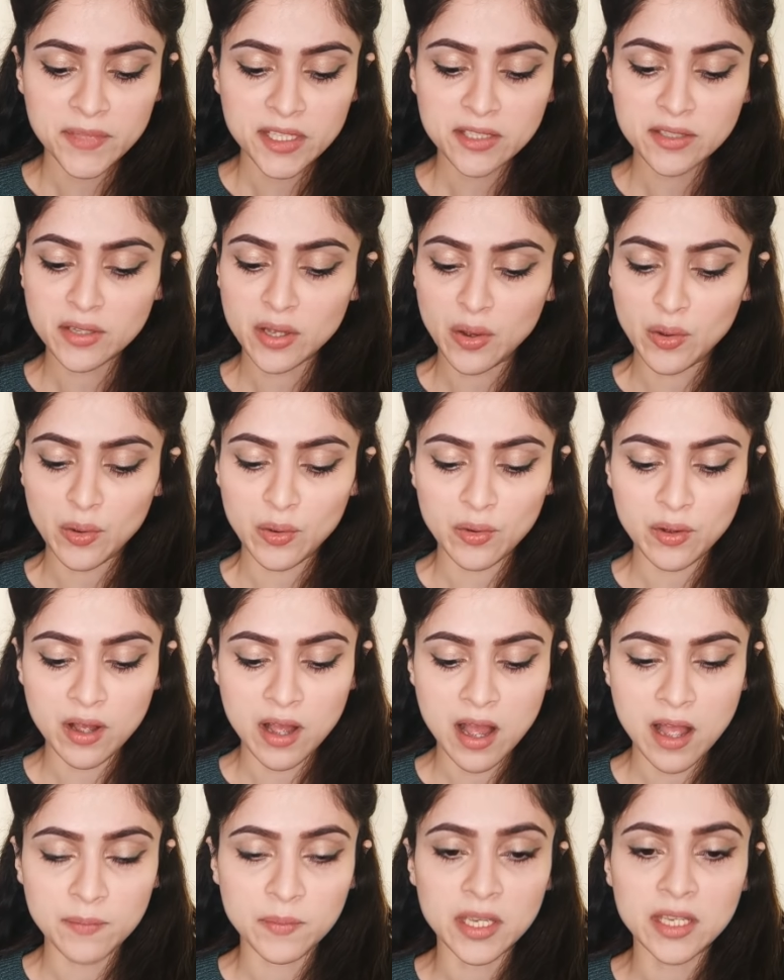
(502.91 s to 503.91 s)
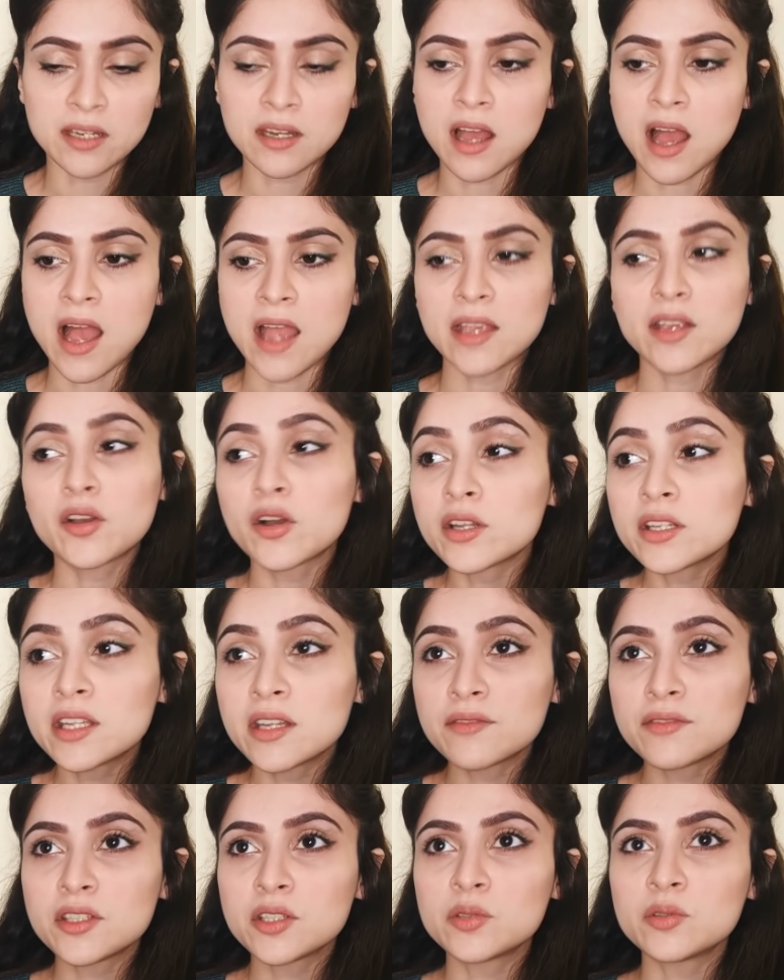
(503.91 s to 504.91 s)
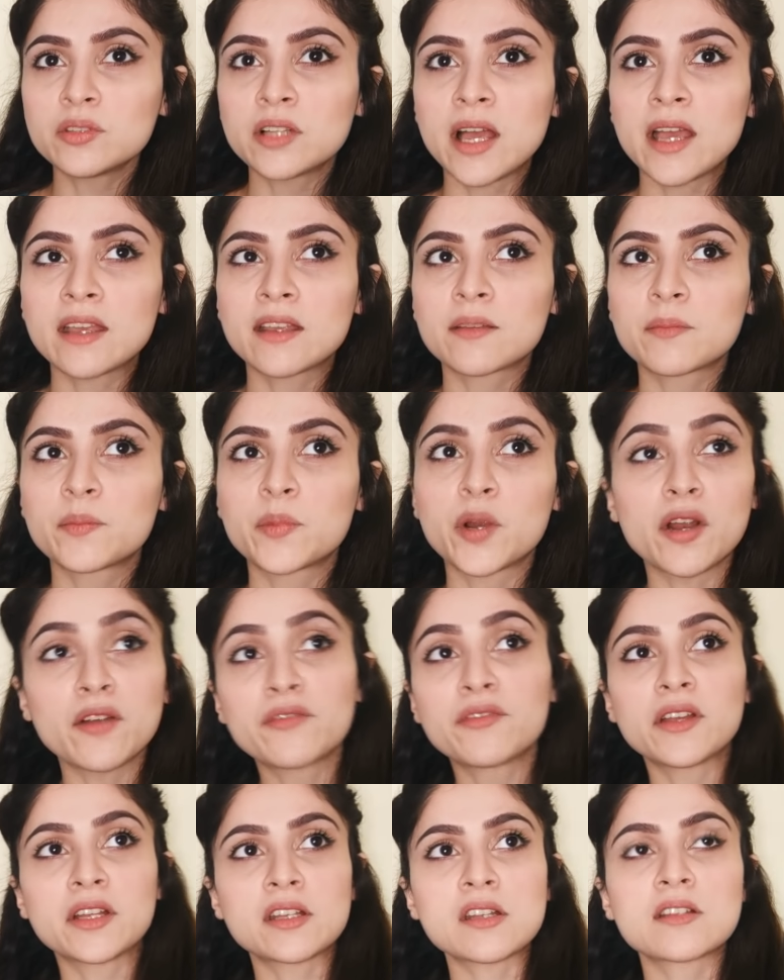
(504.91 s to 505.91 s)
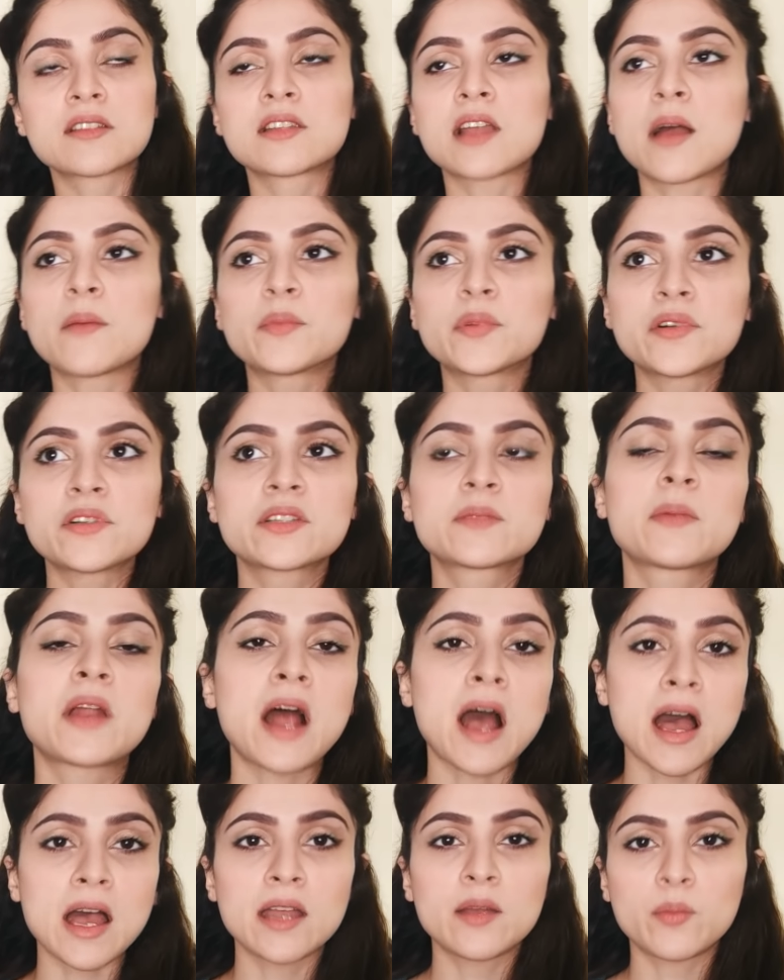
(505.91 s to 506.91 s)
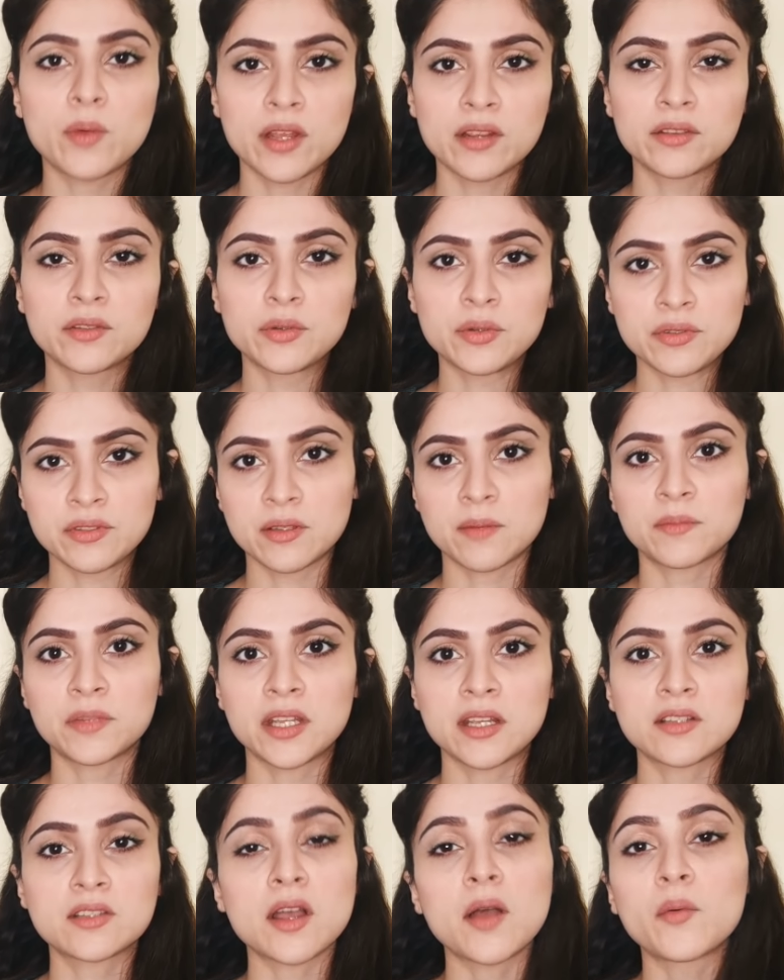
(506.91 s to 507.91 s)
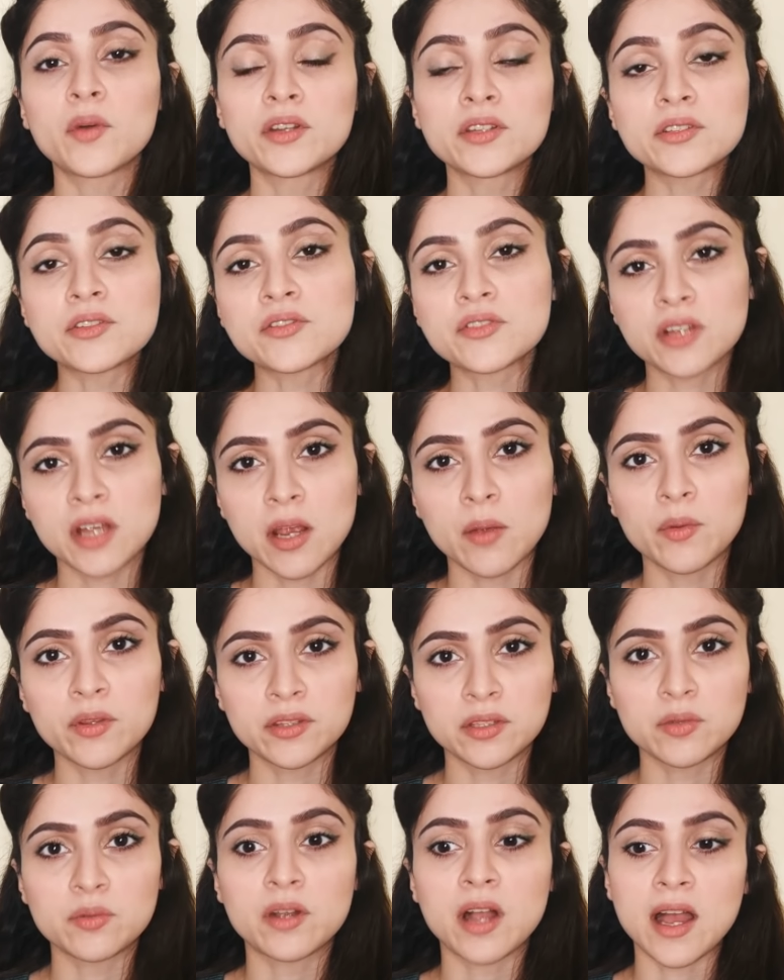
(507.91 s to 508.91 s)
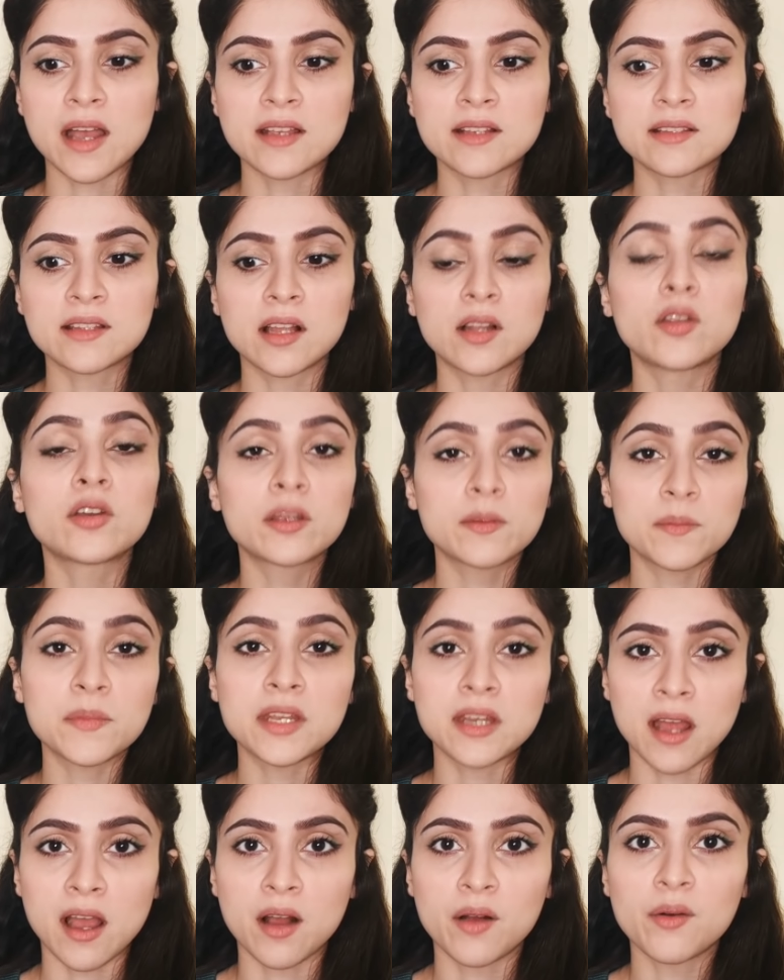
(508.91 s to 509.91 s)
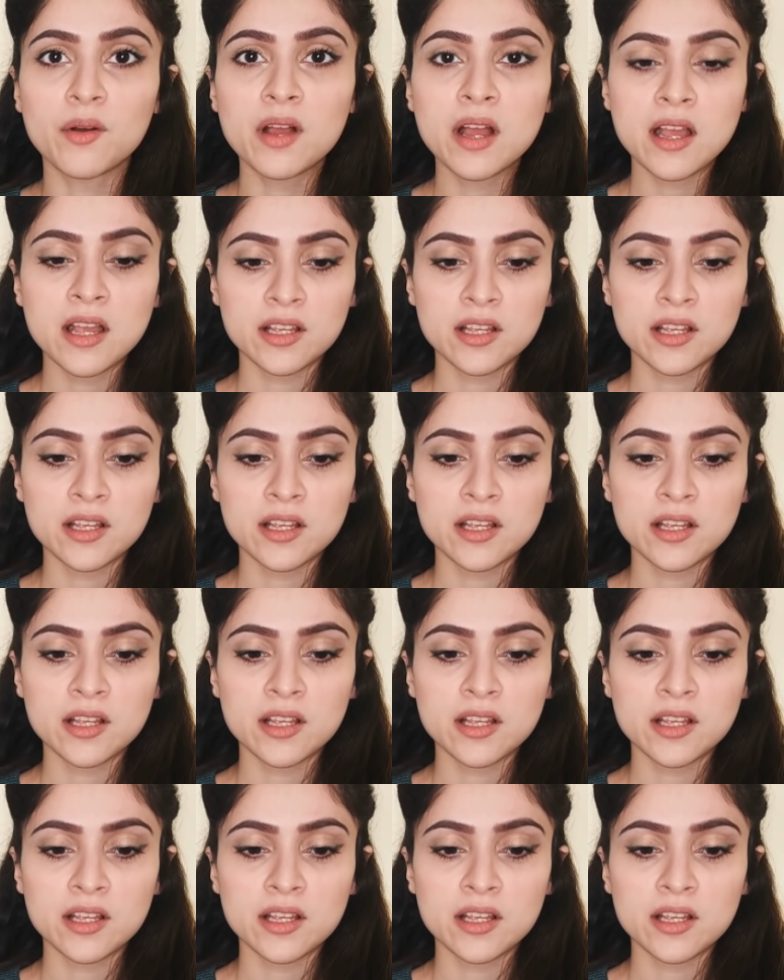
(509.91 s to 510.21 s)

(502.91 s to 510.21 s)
So, I mean, I could give you like perfect examples, but I went through something, so I wanted to share with you guys that look at me now.